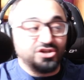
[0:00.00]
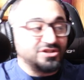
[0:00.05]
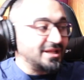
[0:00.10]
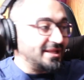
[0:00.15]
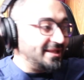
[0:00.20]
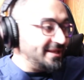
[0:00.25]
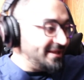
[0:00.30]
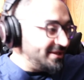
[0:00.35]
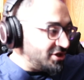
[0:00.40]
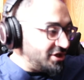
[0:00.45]

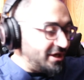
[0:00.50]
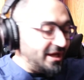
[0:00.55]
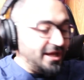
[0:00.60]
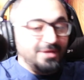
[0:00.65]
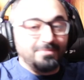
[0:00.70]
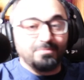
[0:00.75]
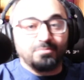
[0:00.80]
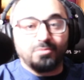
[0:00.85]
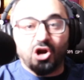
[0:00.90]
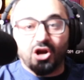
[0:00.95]
there's a leader
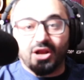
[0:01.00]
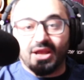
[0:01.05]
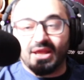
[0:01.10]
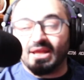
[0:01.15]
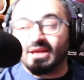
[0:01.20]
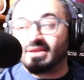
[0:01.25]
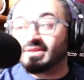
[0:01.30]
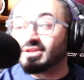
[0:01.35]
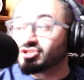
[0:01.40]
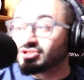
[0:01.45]
in
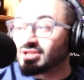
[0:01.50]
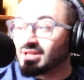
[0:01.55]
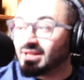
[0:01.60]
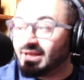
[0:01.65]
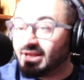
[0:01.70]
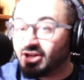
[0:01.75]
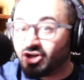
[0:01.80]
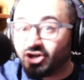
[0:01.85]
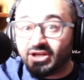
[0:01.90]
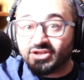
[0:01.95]
marketing, there's a
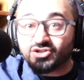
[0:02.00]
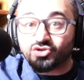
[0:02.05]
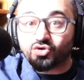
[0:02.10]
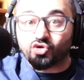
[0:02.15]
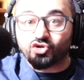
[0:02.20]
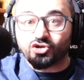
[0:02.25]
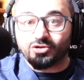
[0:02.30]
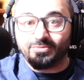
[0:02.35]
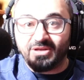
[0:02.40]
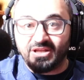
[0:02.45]
leader in
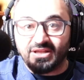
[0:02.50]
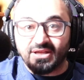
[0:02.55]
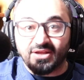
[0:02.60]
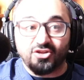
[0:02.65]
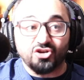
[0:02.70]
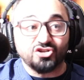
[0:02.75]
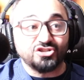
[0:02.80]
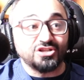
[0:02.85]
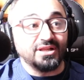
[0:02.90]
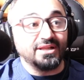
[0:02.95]
social
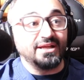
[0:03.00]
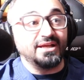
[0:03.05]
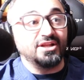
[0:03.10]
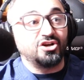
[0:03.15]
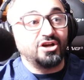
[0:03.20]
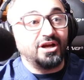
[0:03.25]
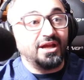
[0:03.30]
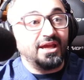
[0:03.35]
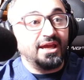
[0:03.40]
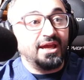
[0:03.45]
media, there's a
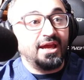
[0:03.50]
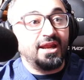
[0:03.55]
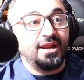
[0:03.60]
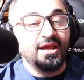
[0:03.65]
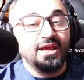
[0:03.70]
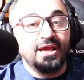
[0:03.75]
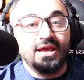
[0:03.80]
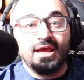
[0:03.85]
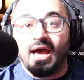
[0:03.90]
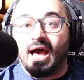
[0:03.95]
leader
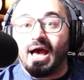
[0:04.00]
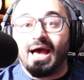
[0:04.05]
in